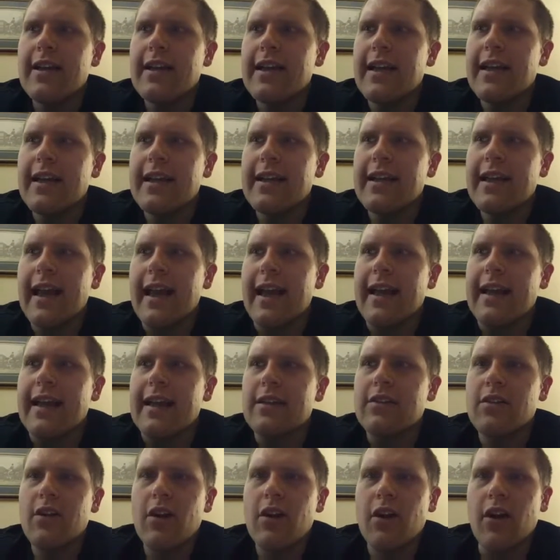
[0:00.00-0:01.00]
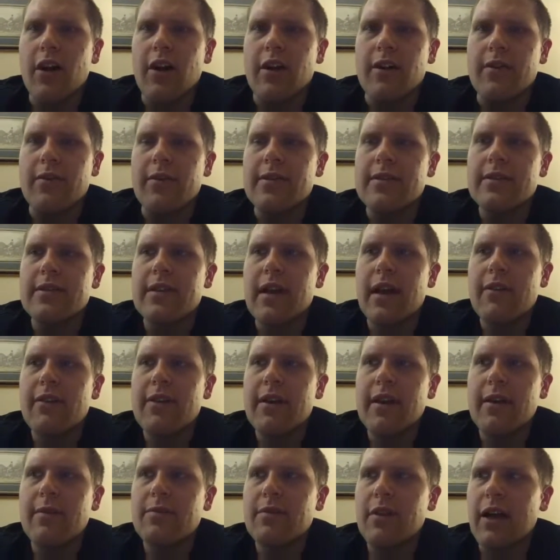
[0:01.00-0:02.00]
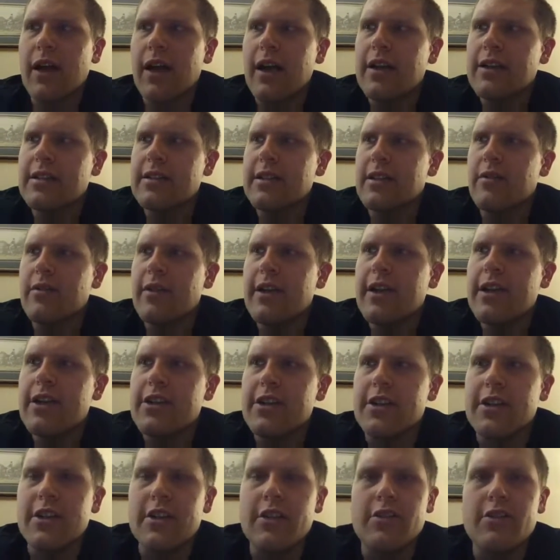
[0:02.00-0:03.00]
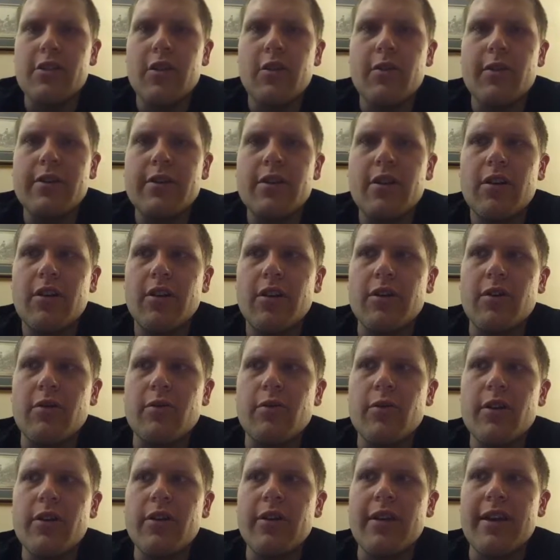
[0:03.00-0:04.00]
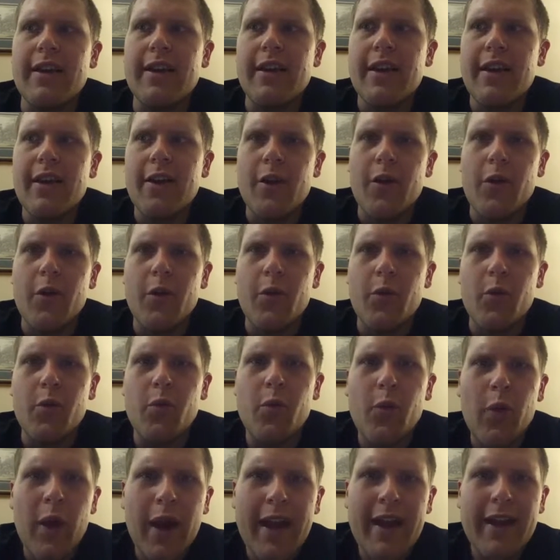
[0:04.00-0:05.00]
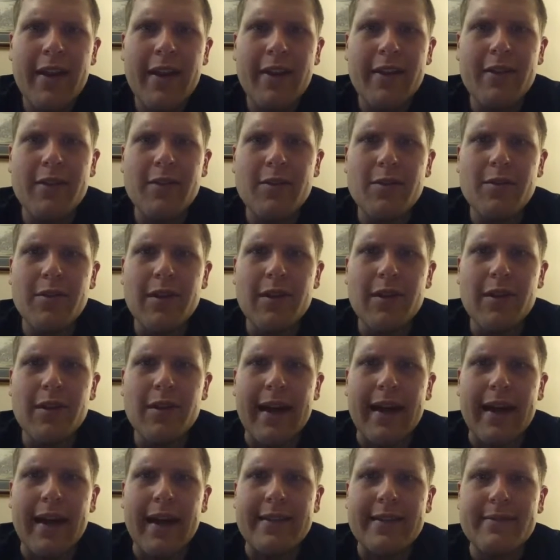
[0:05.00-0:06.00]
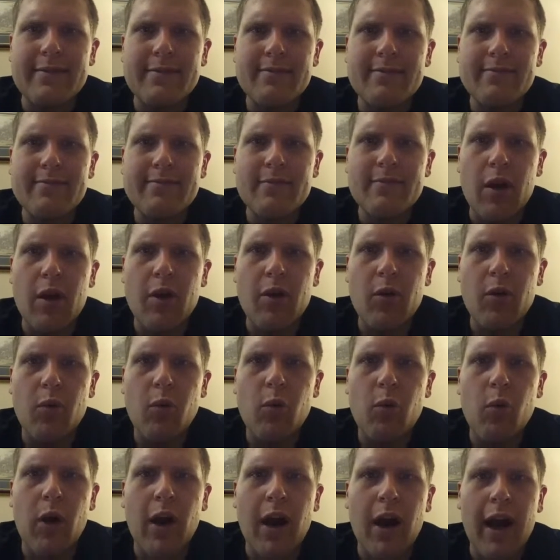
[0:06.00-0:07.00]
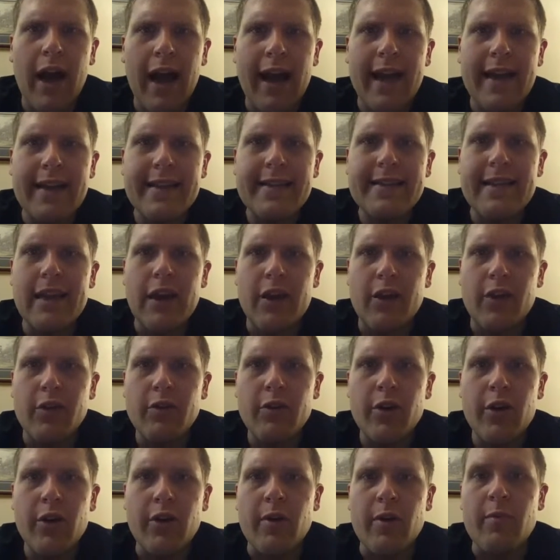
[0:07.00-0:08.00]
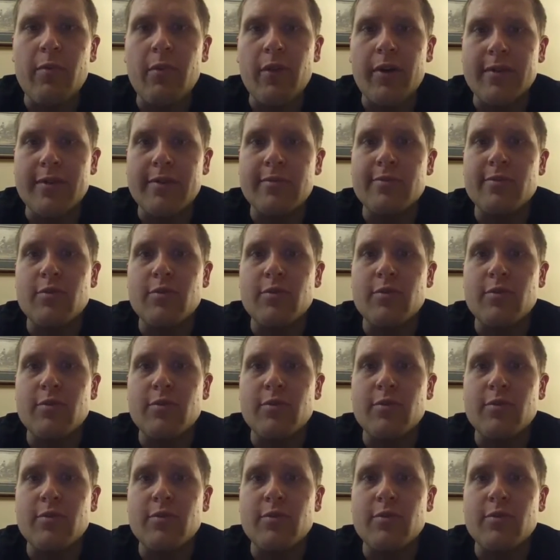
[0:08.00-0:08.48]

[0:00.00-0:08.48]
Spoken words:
again, it's hard. With Sauvignon Blancs and regions, it's always hard to really rate wines that are grown in multiple